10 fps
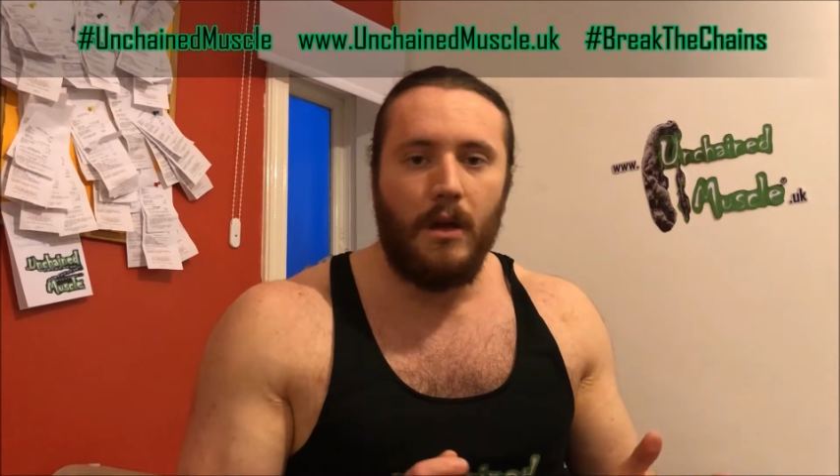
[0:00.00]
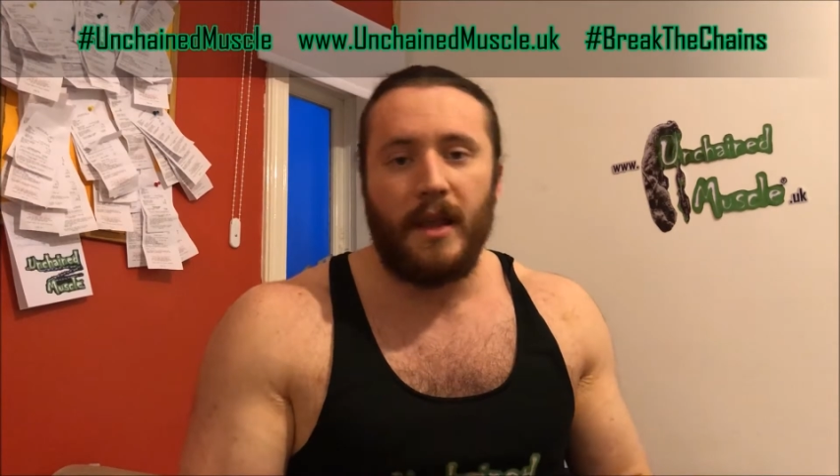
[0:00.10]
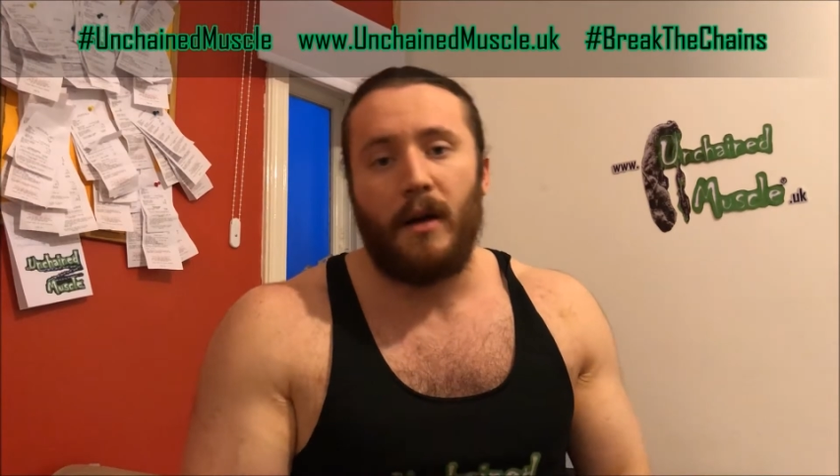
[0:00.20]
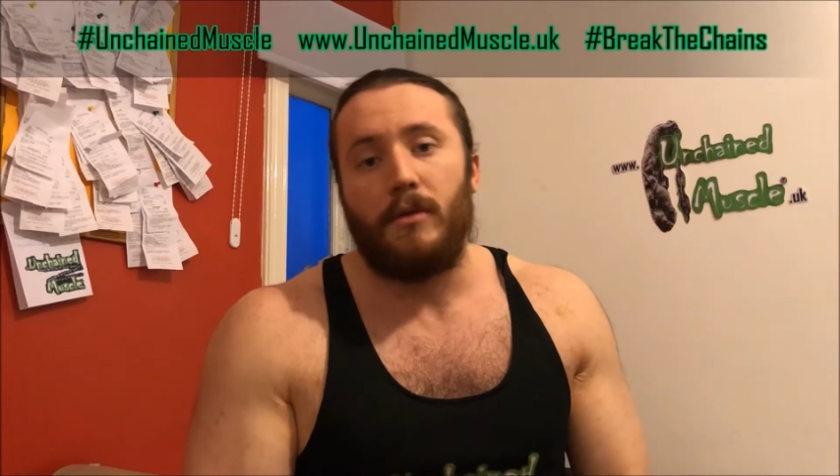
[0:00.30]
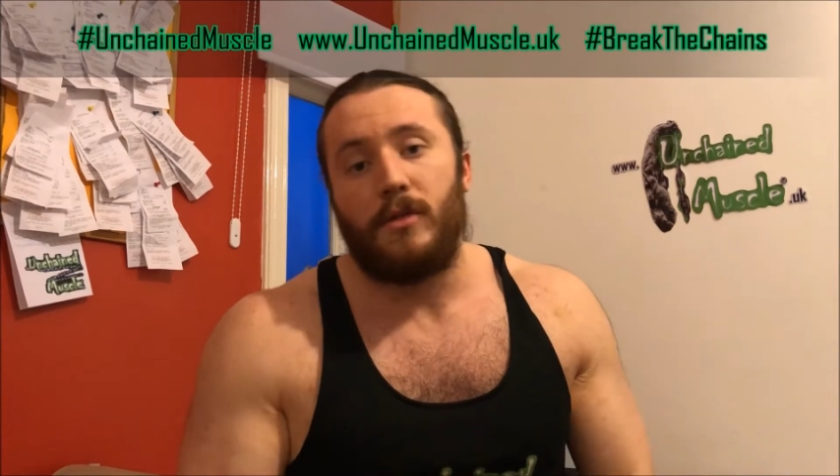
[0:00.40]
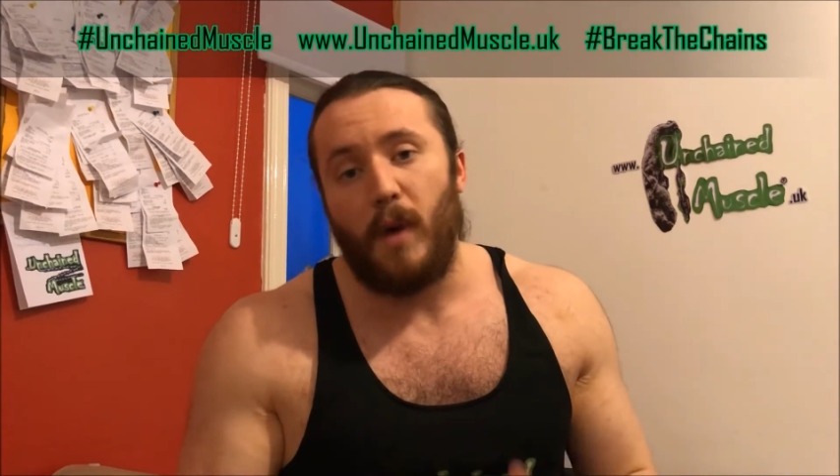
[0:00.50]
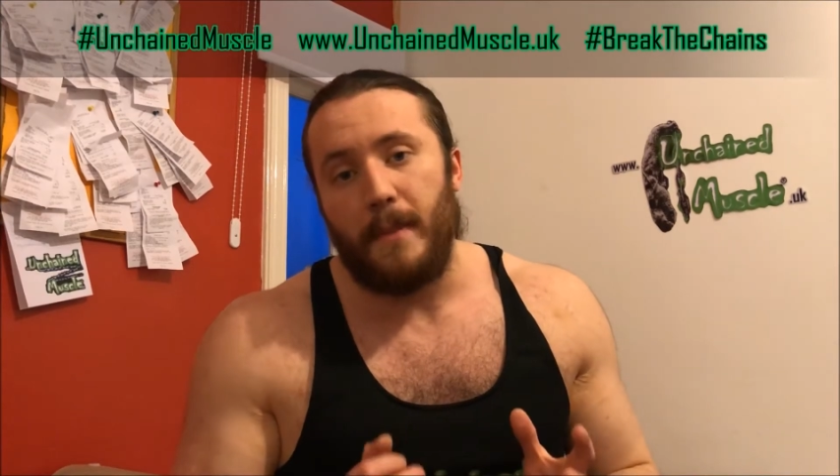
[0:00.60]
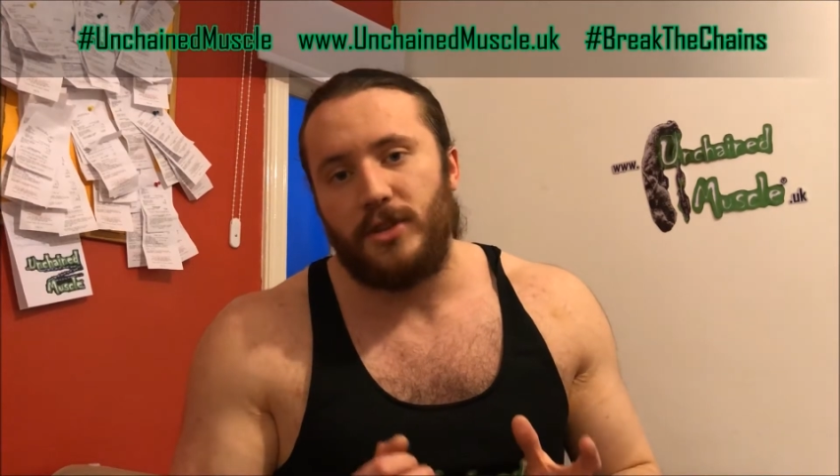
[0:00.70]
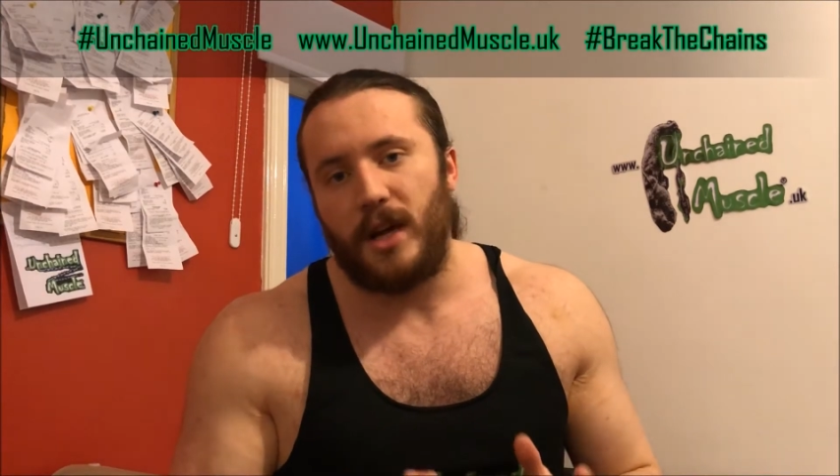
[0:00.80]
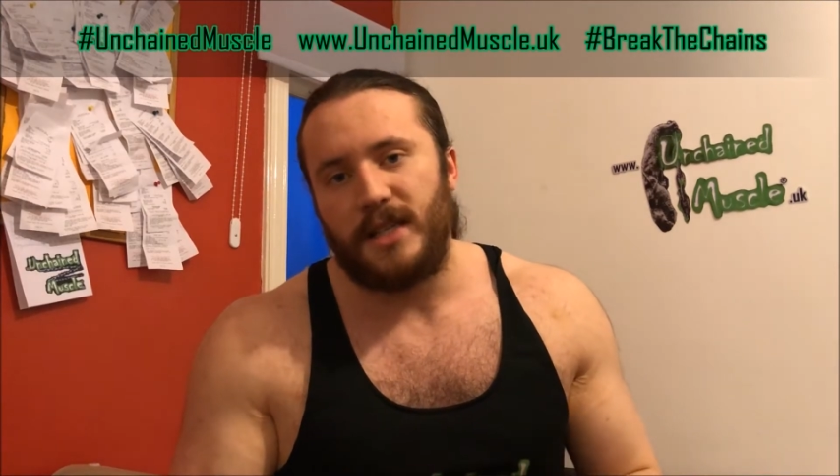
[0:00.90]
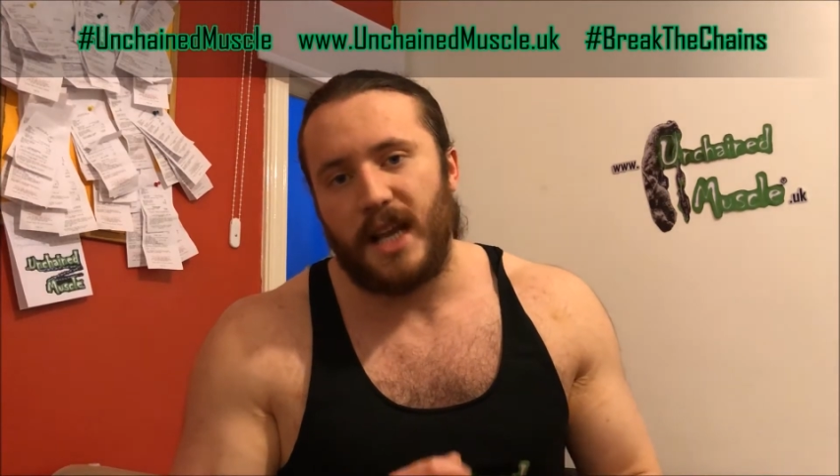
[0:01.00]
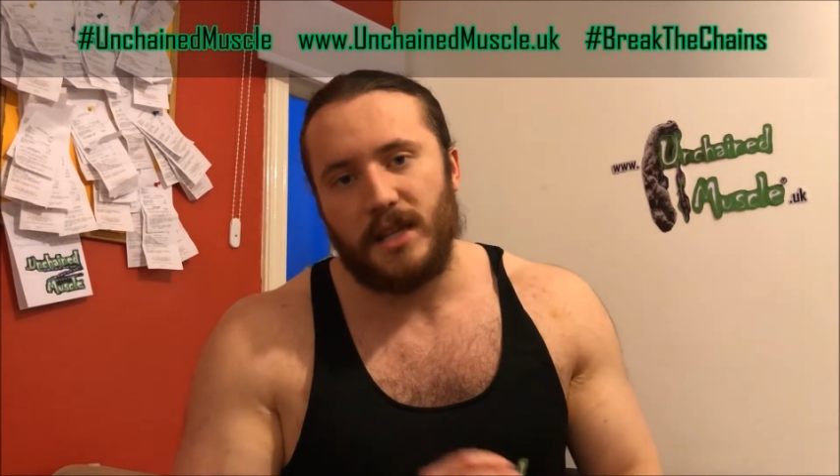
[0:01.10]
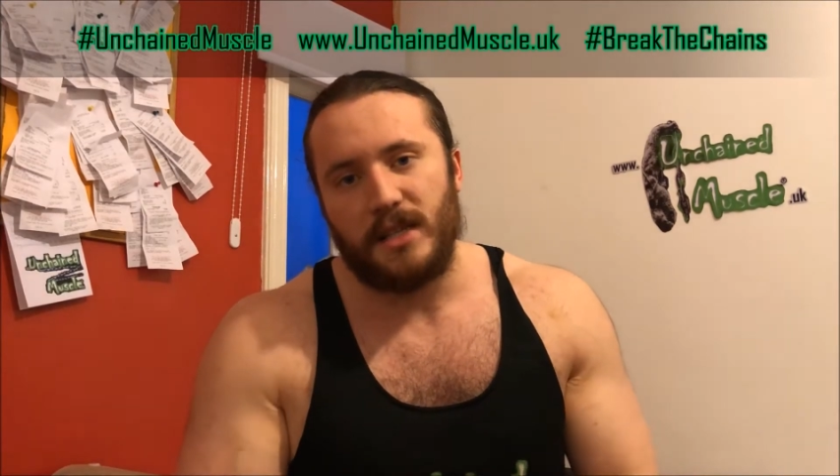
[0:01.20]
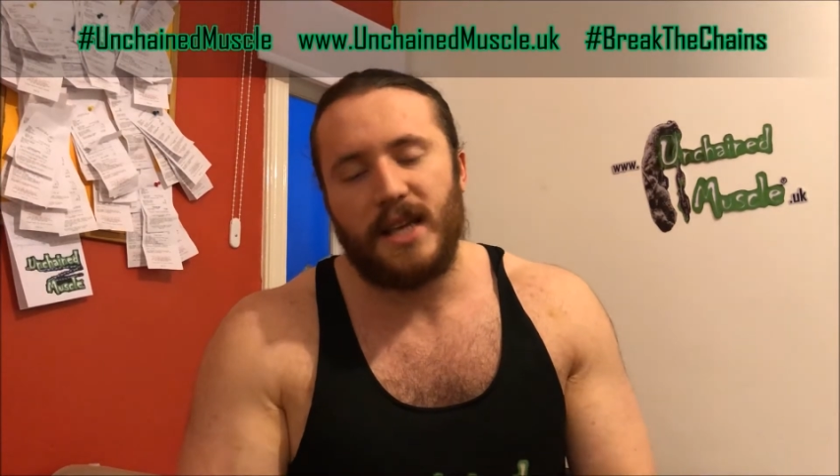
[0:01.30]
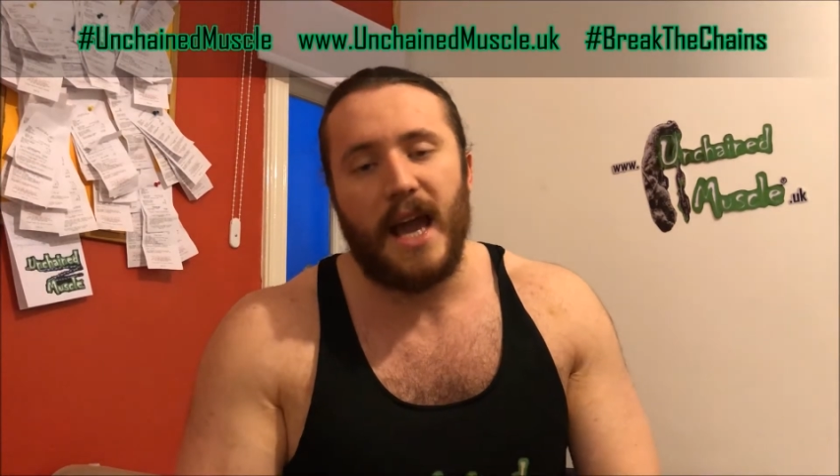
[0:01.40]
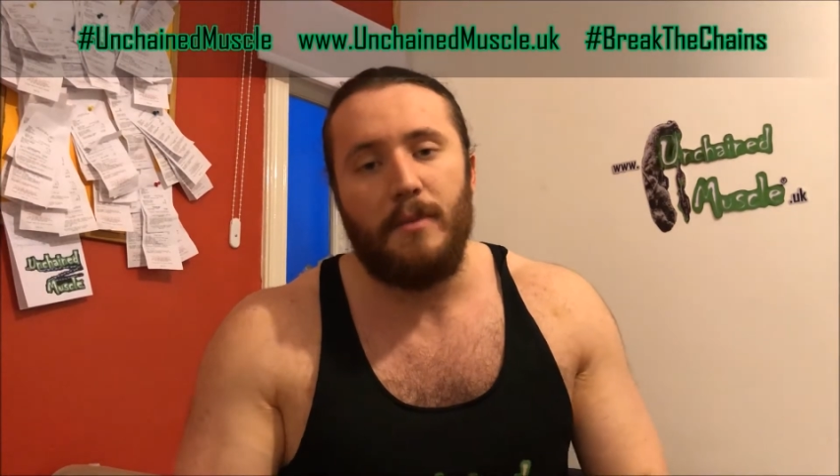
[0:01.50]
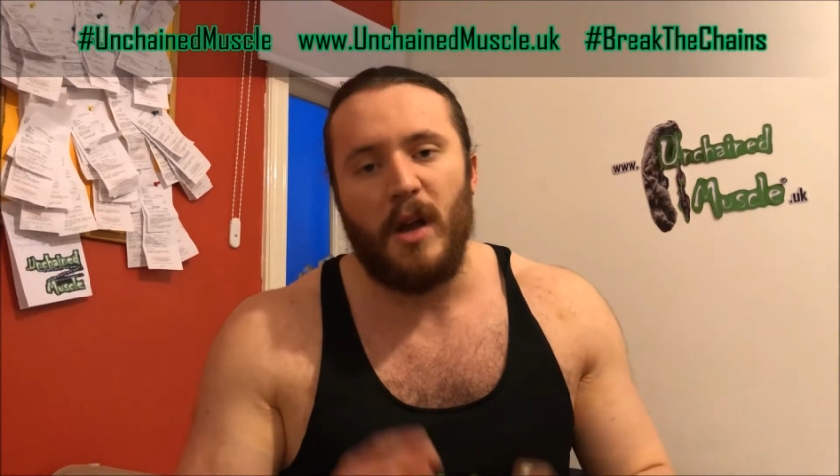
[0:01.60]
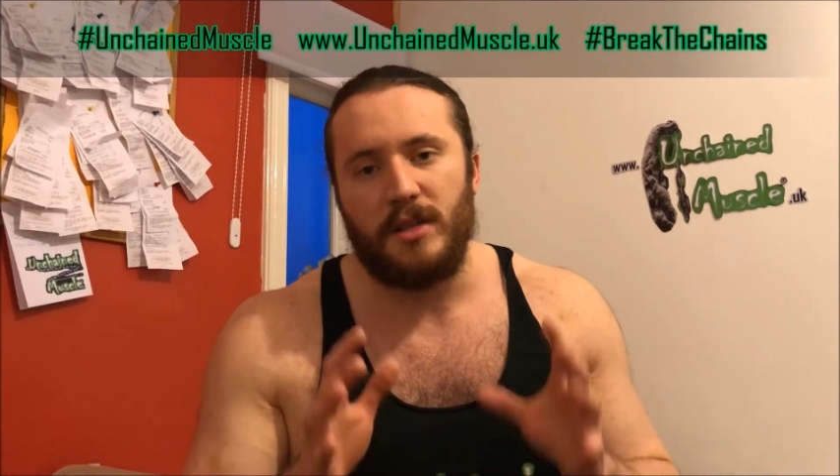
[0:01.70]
Now, the web address is the same.